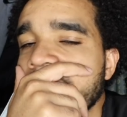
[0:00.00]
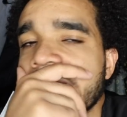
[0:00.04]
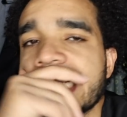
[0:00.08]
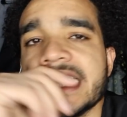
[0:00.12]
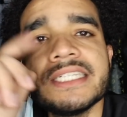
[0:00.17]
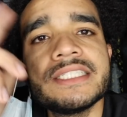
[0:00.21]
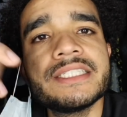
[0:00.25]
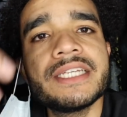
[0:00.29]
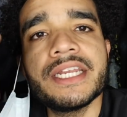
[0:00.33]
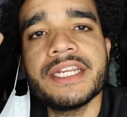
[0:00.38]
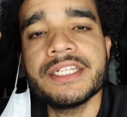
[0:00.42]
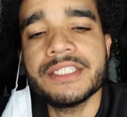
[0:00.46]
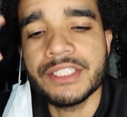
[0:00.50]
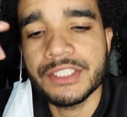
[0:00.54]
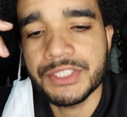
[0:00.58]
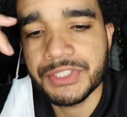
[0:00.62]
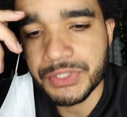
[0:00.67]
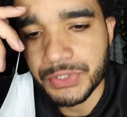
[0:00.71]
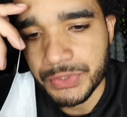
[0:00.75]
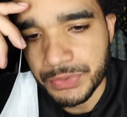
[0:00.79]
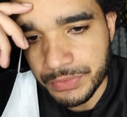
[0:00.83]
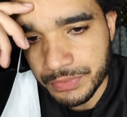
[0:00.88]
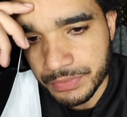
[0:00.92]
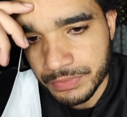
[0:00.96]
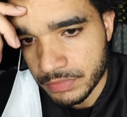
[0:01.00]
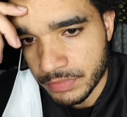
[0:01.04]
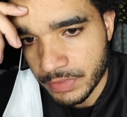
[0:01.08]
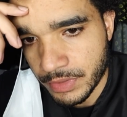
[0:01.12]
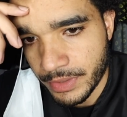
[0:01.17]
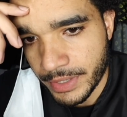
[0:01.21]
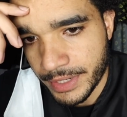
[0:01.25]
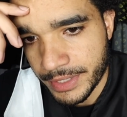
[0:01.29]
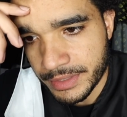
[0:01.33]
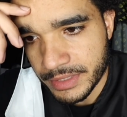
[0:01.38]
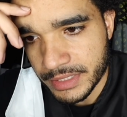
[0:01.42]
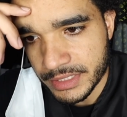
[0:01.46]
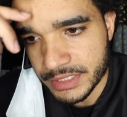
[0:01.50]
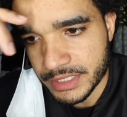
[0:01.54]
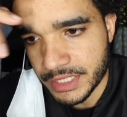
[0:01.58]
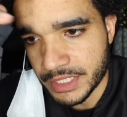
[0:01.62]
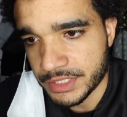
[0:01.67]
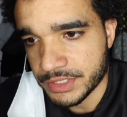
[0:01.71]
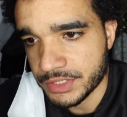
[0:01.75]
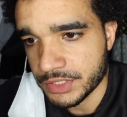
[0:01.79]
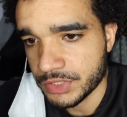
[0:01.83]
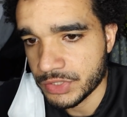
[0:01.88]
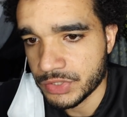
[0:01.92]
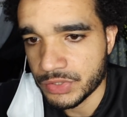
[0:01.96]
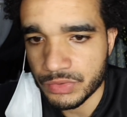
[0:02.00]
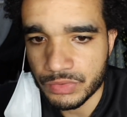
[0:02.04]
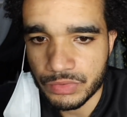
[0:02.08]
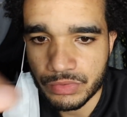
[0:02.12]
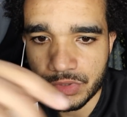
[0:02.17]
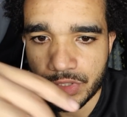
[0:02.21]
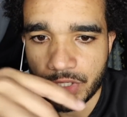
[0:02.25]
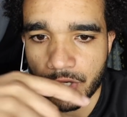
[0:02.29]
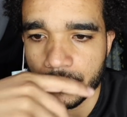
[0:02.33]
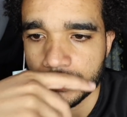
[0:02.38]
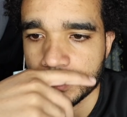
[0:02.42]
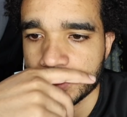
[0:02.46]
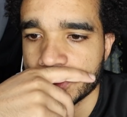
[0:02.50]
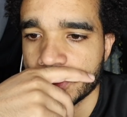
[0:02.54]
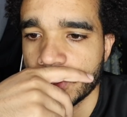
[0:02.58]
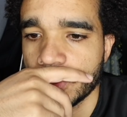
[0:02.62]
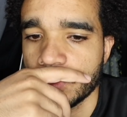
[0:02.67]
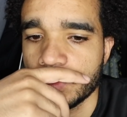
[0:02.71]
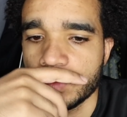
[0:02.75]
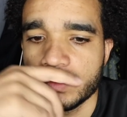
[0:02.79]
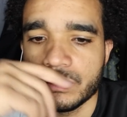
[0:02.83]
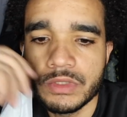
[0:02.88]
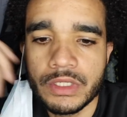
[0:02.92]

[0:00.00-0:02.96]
let's get into Sue. All right, let's get into Sue. Yo, Sue.